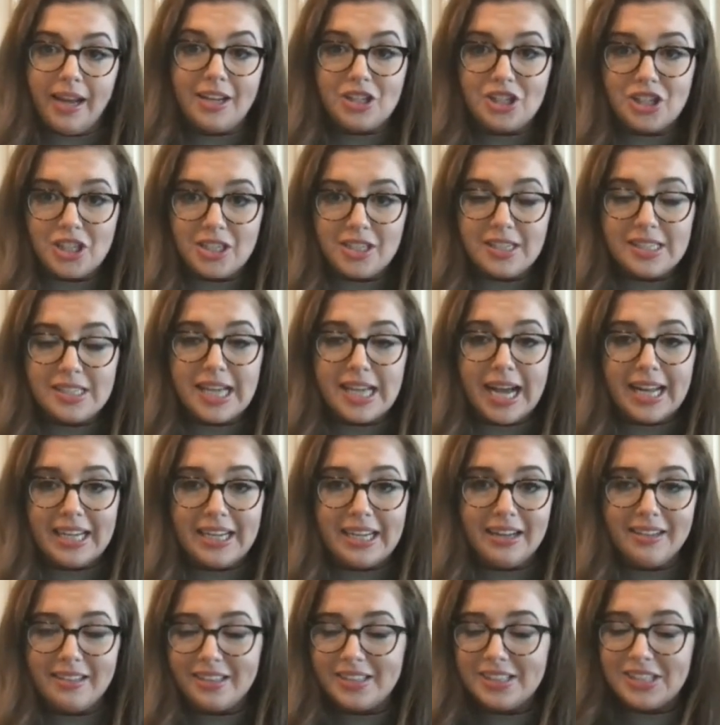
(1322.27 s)
And she decided
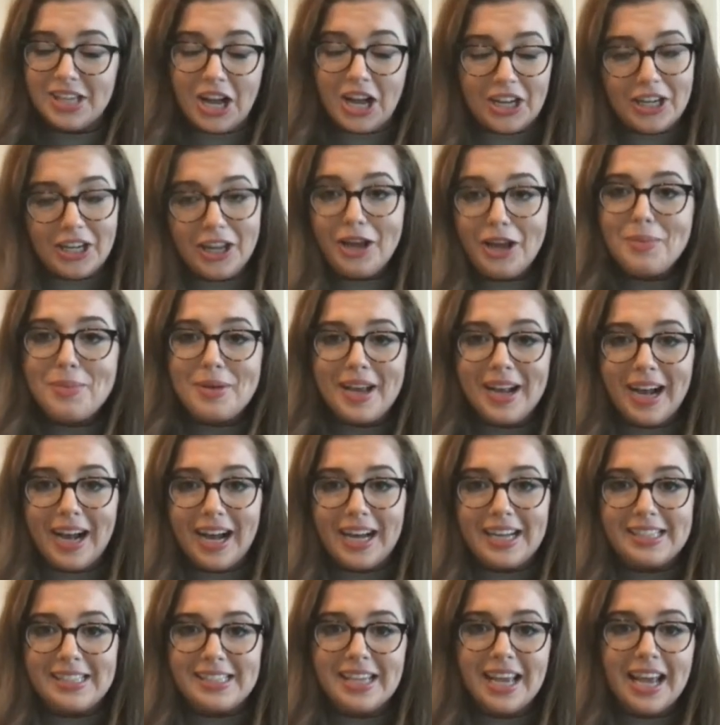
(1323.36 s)
on lasagna
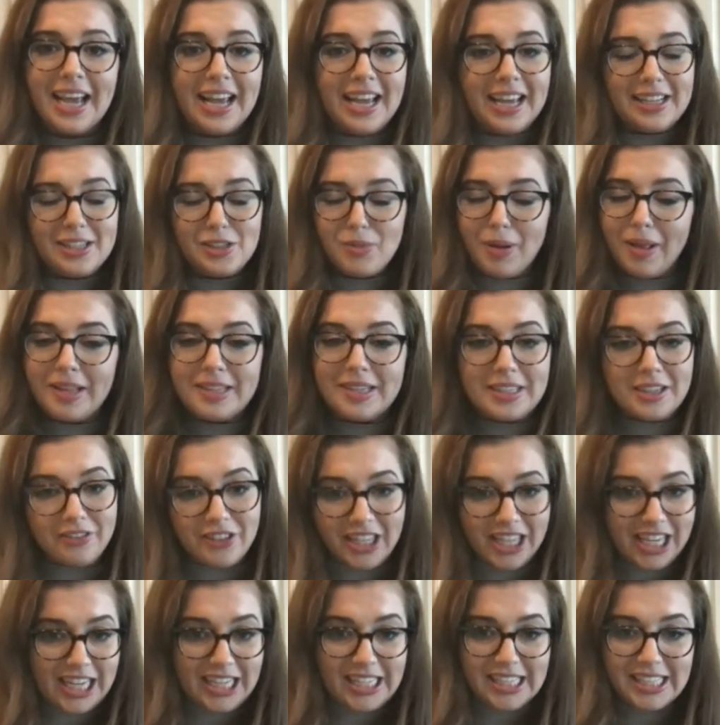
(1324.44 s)
because it's
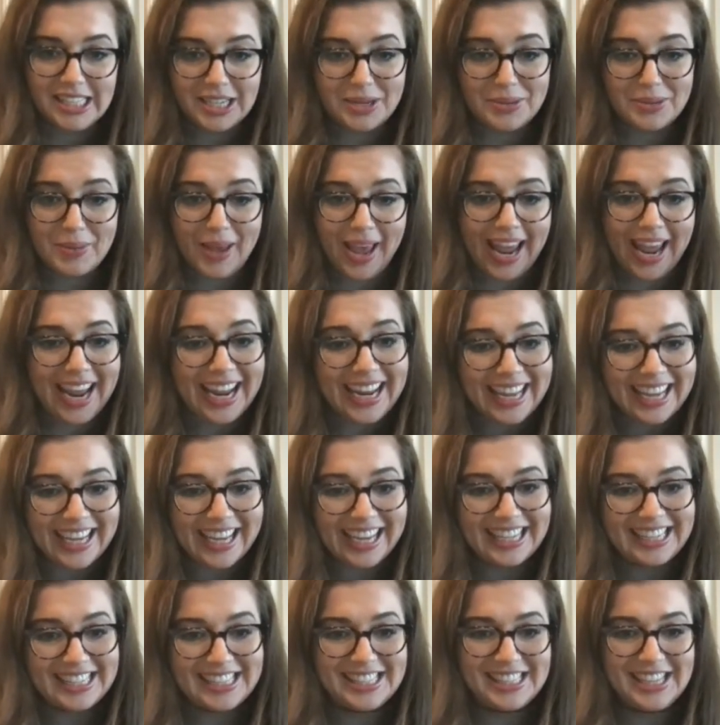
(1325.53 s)
relatively easy to make.
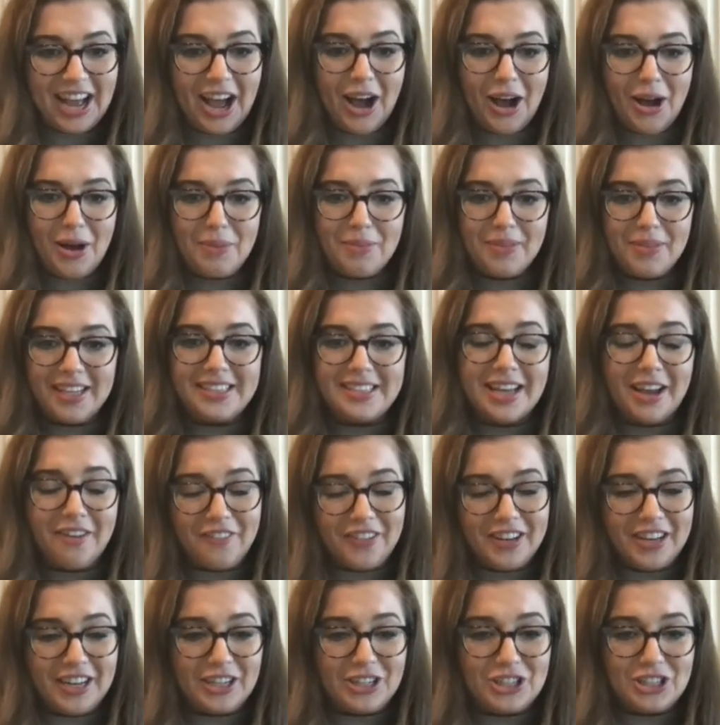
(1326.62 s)
It's the
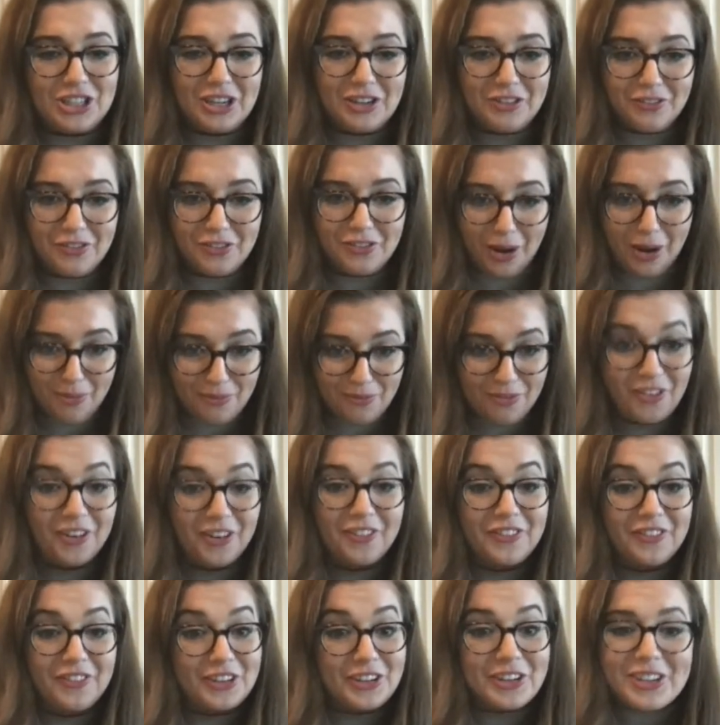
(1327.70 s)
definition of
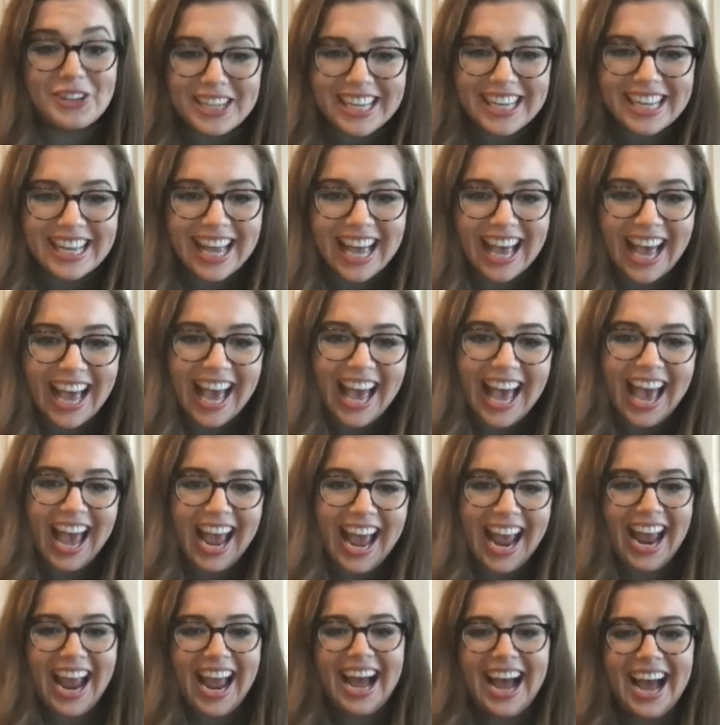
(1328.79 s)
comfort food.
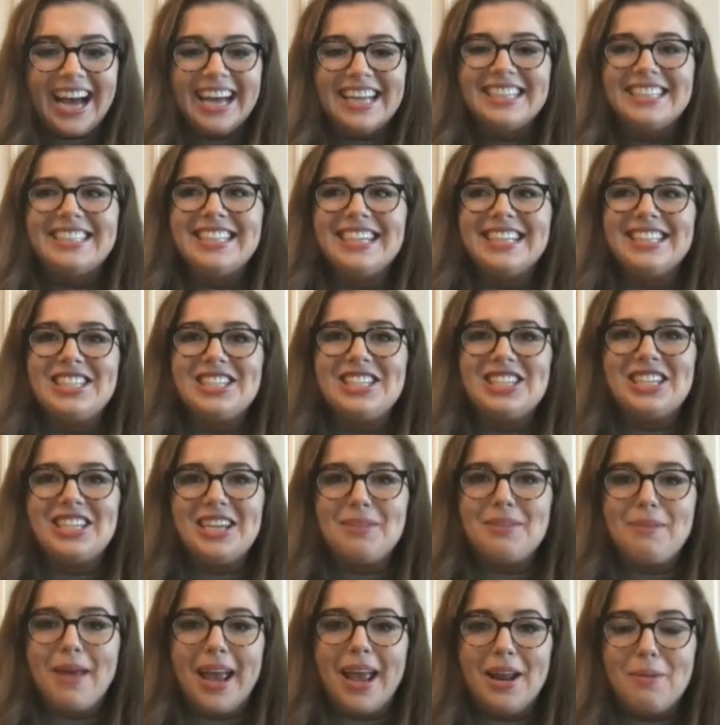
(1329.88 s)
And
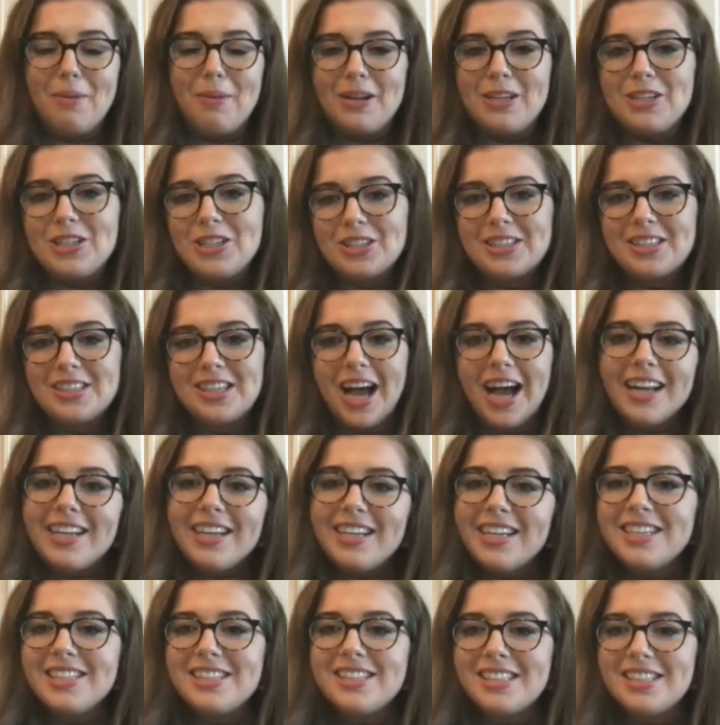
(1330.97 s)
she made a bunch of
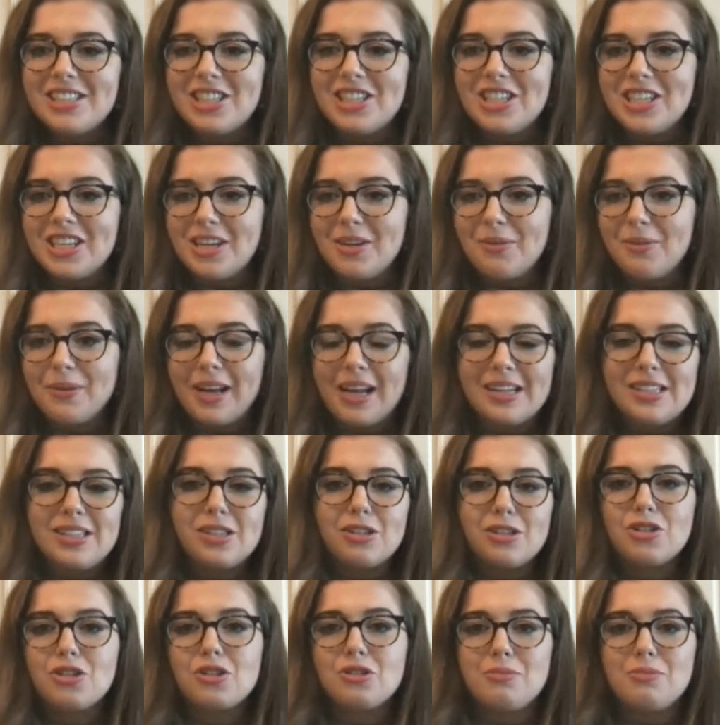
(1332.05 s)
lasagnas and she went on
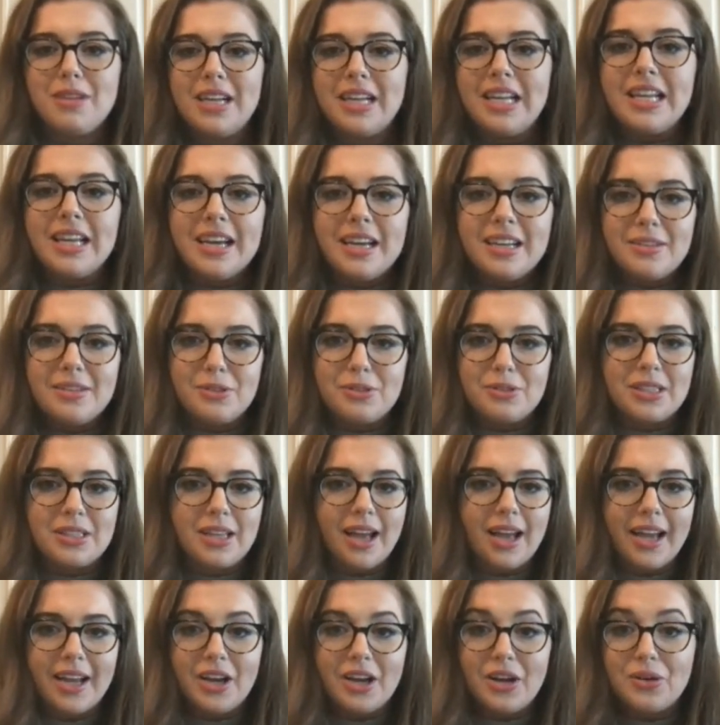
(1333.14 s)
social media and was
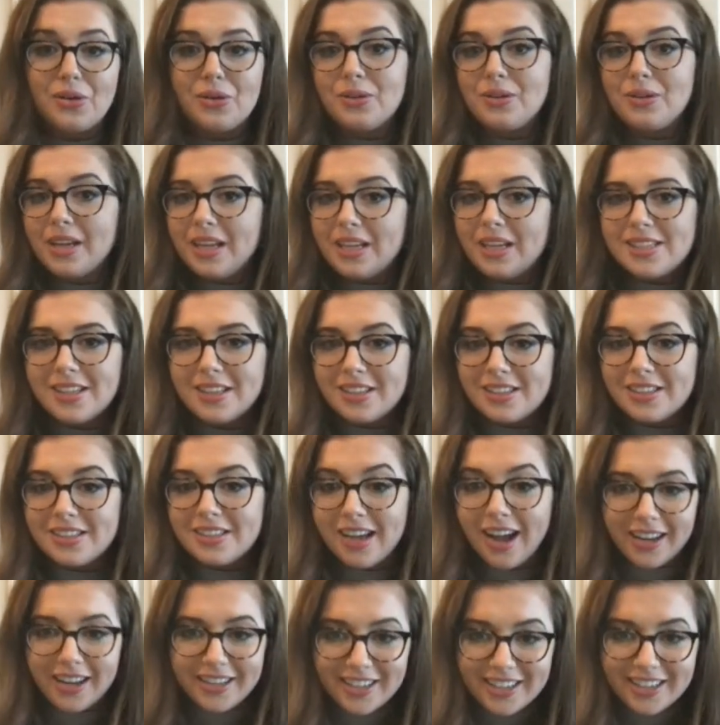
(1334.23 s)
like, who needs a
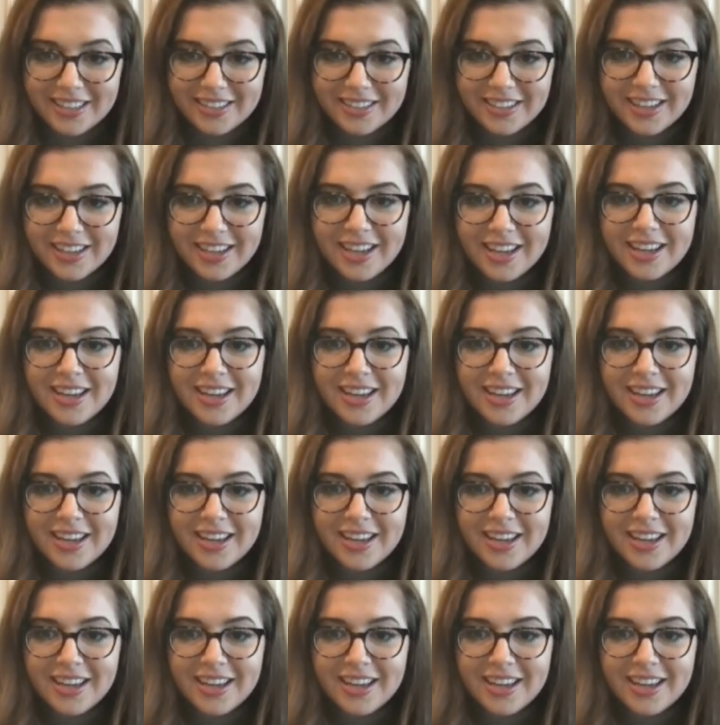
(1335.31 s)
lasagna?